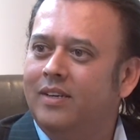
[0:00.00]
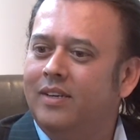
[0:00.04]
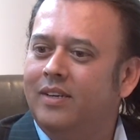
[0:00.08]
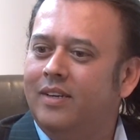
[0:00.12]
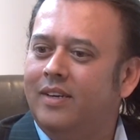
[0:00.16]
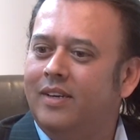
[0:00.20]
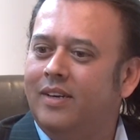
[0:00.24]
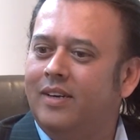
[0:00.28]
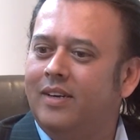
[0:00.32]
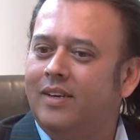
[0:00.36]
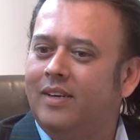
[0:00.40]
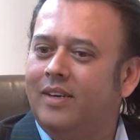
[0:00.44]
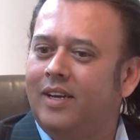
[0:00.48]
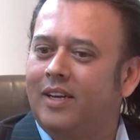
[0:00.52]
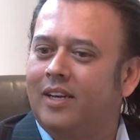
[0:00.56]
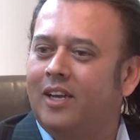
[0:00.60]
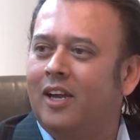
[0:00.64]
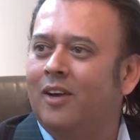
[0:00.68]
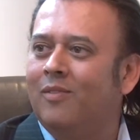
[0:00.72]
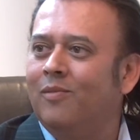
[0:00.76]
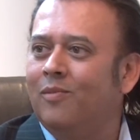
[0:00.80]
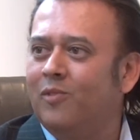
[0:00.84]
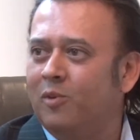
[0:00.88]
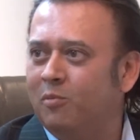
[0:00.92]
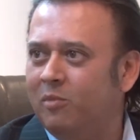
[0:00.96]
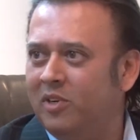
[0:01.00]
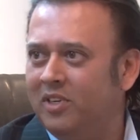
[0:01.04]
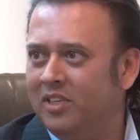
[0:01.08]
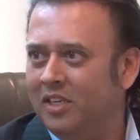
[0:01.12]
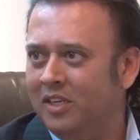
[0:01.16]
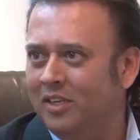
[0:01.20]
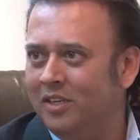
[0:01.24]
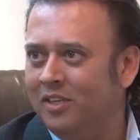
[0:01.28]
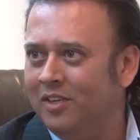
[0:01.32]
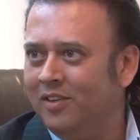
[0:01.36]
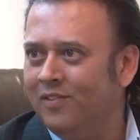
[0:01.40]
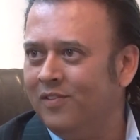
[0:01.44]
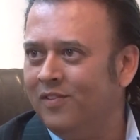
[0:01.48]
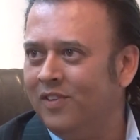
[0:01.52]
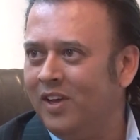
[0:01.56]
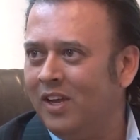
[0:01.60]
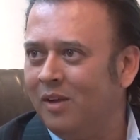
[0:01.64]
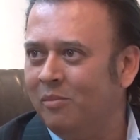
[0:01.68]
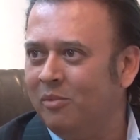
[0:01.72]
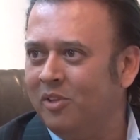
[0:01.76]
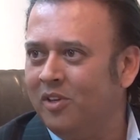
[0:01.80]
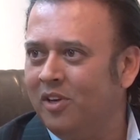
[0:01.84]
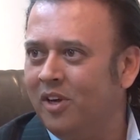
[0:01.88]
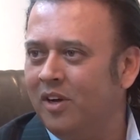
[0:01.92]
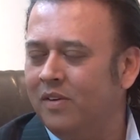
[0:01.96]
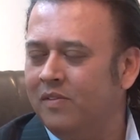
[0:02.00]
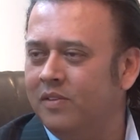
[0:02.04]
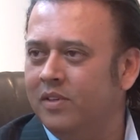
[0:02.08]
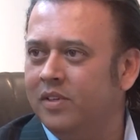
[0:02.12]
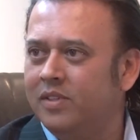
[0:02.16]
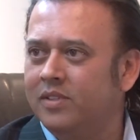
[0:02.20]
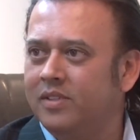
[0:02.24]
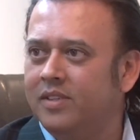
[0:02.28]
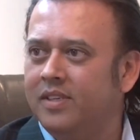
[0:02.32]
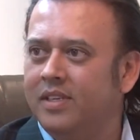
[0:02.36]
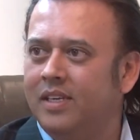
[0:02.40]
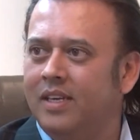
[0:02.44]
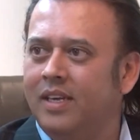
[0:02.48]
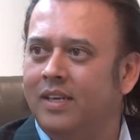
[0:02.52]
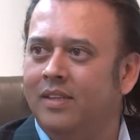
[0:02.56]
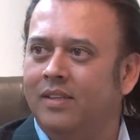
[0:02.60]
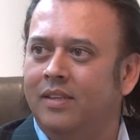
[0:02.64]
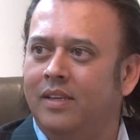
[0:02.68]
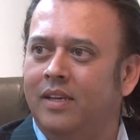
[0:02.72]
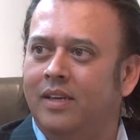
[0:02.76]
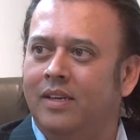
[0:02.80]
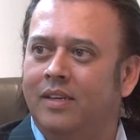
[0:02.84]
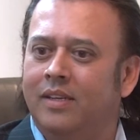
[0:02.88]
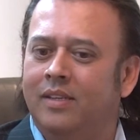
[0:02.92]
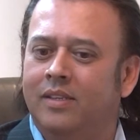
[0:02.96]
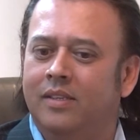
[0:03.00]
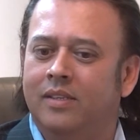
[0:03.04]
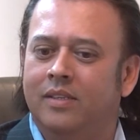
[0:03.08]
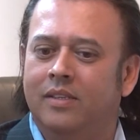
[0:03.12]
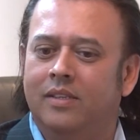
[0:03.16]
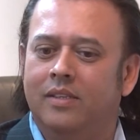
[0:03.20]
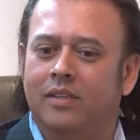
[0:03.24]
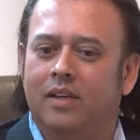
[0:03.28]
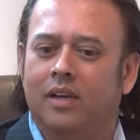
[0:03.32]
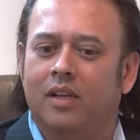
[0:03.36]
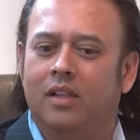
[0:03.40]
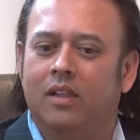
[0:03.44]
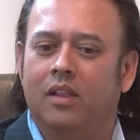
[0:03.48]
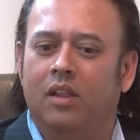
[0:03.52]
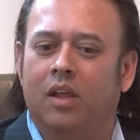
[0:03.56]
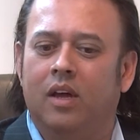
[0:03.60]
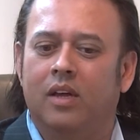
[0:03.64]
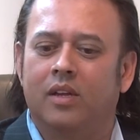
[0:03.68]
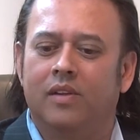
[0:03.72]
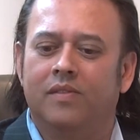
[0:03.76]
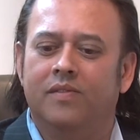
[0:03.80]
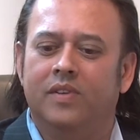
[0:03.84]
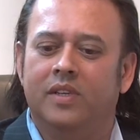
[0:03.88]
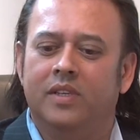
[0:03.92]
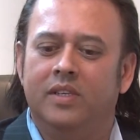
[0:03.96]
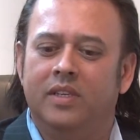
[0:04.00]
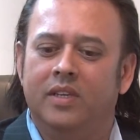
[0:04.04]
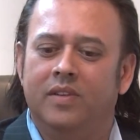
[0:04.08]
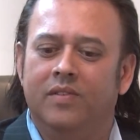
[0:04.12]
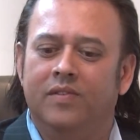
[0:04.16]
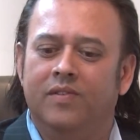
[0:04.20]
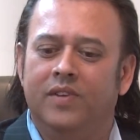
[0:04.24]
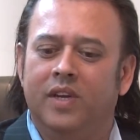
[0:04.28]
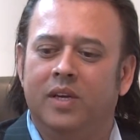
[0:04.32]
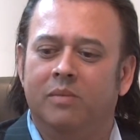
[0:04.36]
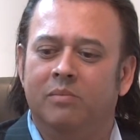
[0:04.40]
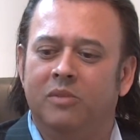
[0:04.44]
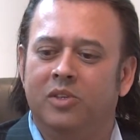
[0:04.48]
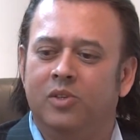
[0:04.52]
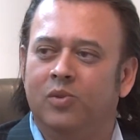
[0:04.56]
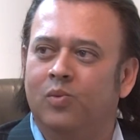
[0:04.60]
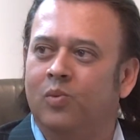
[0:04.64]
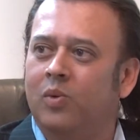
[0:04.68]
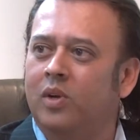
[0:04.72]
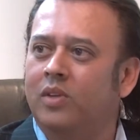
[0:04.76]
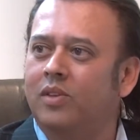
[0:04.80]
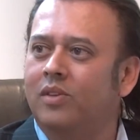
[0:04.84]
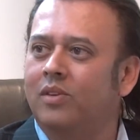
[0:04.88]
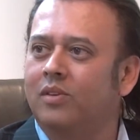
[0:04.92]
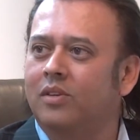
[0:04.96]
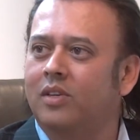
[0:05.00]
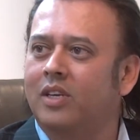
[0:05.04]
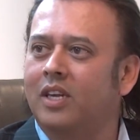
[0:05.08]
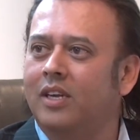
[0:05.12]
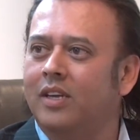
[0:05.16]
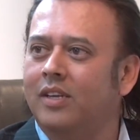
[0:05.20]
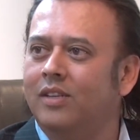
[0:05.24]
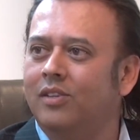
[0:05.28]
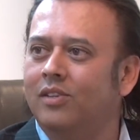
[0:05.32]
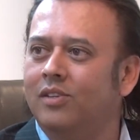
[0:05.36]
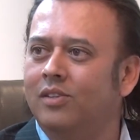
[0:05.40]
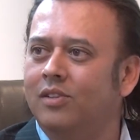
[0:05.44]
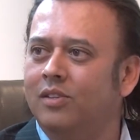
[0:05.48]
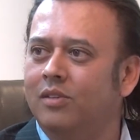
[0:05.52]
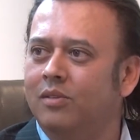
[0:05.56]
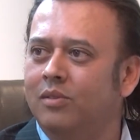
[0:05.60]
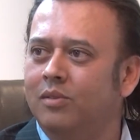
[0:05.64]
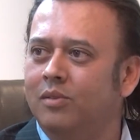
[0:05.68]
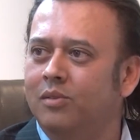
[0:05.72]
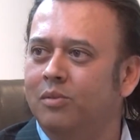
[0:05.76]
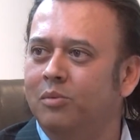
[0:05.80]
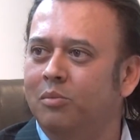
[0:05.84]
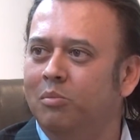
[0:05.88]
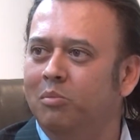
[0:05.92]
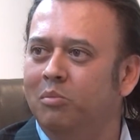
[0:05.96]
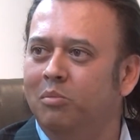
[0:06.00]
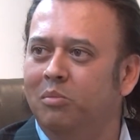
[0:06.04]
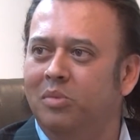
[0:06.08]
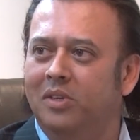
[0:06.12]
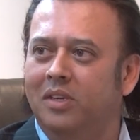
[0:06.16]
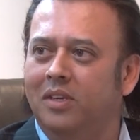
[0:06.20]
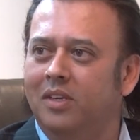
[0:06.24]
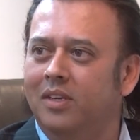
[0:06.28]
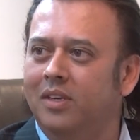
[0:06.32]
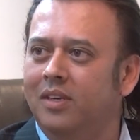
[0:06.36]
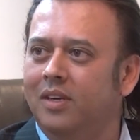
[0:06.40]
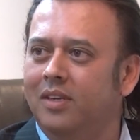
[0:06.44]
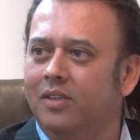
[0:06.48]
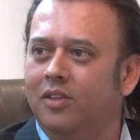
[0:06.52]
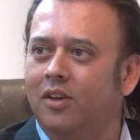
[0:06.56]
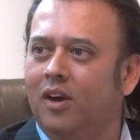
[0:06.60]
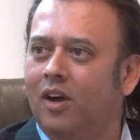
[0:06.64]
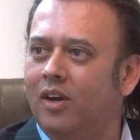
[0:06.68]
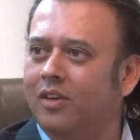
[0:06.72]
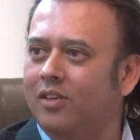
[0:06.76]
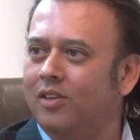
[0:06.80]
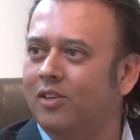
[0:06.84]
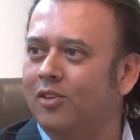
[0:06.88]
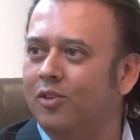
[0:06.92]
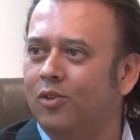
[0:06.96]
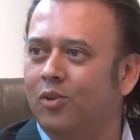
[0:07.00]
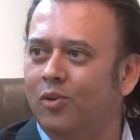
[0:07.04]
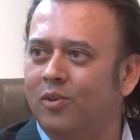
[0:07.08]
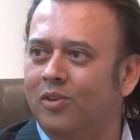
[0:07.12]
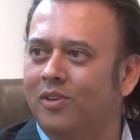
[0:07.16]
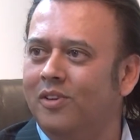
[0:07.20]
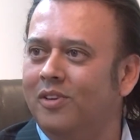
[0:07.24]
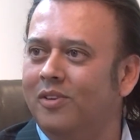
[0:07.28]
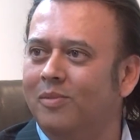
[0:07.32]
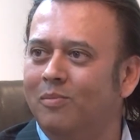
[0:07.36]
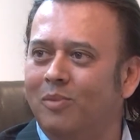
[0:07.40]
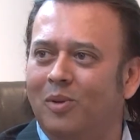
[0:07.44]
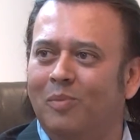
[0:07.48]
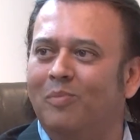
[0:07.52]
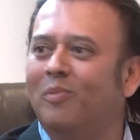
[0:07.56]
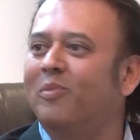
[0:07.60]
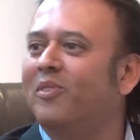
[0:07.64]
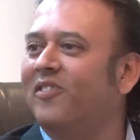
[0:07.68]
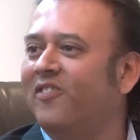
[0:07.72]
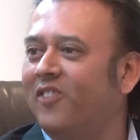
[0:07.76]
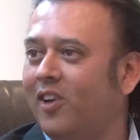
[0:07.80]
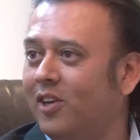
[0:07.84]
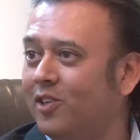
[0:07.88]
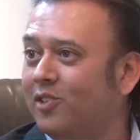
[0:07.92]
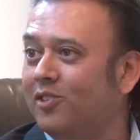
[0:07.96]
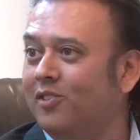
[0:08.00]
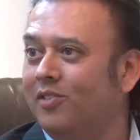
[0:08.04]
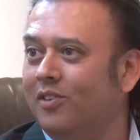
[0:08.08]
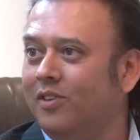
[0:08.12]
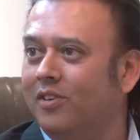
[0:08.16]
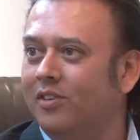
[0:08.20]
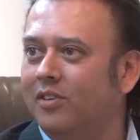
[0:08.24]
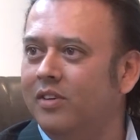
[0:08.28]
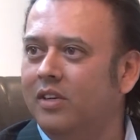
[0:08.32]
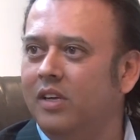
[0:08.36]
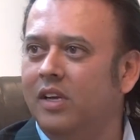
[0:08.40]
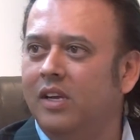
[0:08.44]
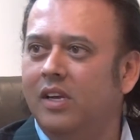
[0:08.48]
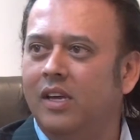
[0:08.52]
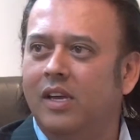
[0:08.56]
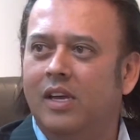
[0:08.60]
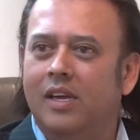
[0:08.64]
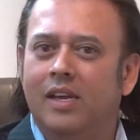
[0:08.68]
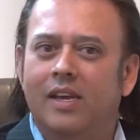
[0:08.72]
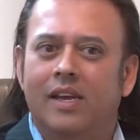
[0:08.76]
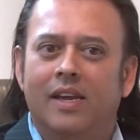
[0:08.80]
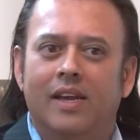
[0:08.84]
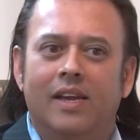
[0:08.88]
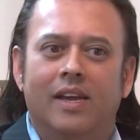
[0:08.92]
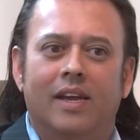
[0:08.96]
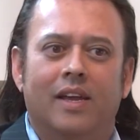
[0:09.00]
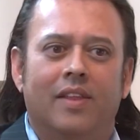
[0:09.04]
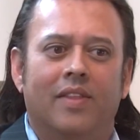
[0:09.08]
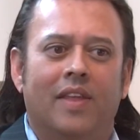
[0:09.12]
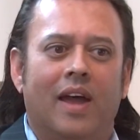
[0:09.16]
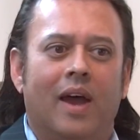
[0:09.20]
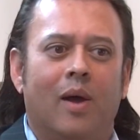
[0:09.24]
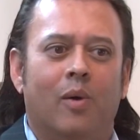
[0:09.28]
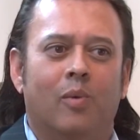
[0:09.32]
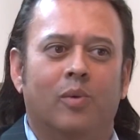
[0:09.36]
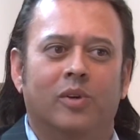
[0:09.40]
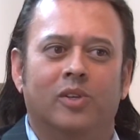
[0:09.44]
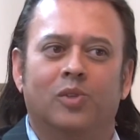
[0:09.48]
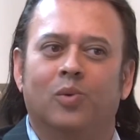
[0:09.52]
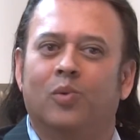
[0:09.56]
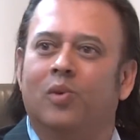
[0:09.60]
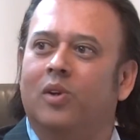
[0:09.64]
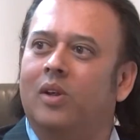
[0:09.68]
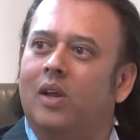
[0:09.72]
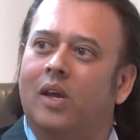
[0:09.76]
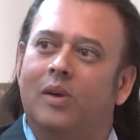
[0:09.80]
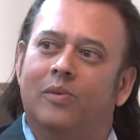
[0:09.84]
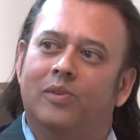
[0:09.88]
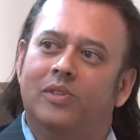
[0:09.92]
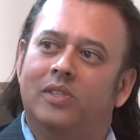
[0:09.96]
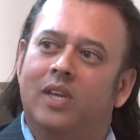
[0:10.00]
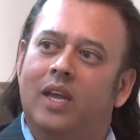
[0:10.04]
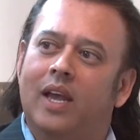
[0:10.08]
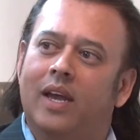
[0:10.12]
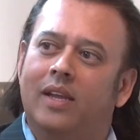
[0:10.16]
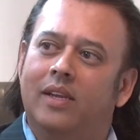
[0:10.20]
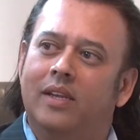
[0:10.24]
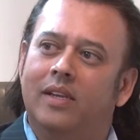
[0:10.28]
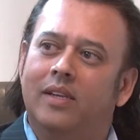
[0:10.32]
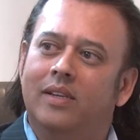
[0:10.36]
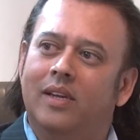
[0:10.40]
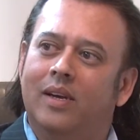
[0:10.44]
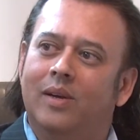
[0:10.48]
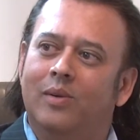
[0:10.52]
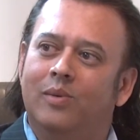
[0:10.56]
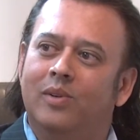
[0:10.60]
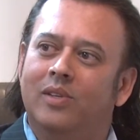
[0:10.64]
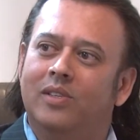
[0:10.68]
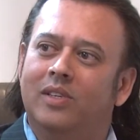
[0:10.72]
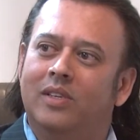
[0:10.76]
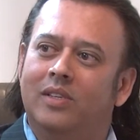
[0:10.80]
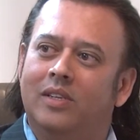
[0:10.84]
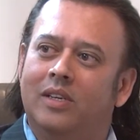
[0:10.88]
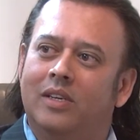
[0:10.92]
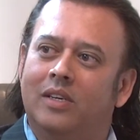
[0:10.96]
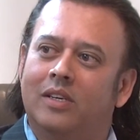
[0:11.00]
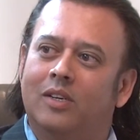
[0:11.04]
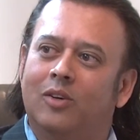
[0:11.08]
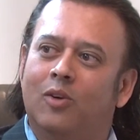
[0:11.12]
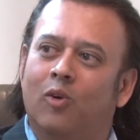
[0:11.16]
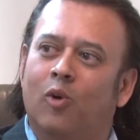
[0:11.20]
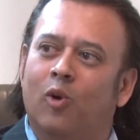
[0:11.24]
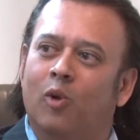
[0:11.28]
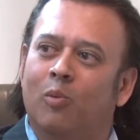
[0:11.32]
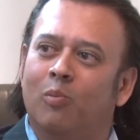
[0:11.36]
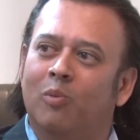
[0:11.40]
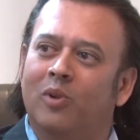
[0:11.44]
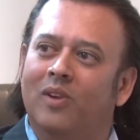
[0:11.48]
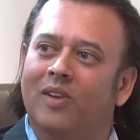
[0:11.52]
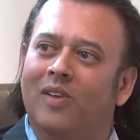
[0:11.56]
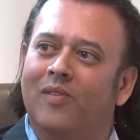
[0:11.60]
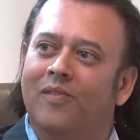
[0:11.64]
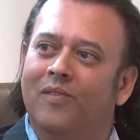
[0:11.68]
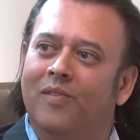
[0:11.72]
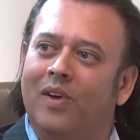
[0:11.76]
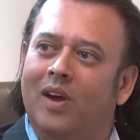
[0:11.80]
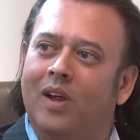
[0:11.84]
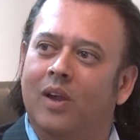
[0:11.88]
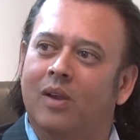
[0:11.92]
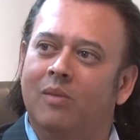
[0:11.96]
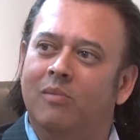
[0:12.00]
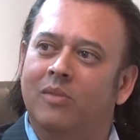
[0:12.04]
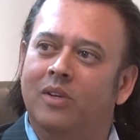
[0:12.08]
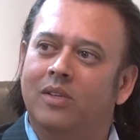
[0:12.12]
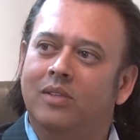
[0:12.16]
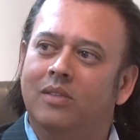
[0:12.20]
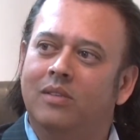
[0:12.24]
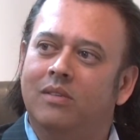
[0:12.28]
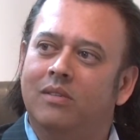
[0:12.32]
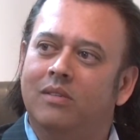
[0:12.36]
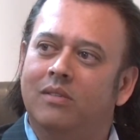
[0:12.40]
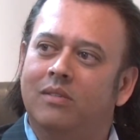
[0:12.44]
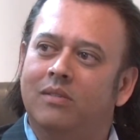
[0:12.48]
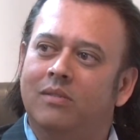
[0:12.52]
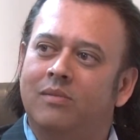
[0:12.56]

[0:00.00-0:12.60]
uh, I come from an Indian family, obviously, and, and a lot of Indian families want their kids to be a doctor, lawyer, a professional. And that was where I was headed. I was in a corporate environment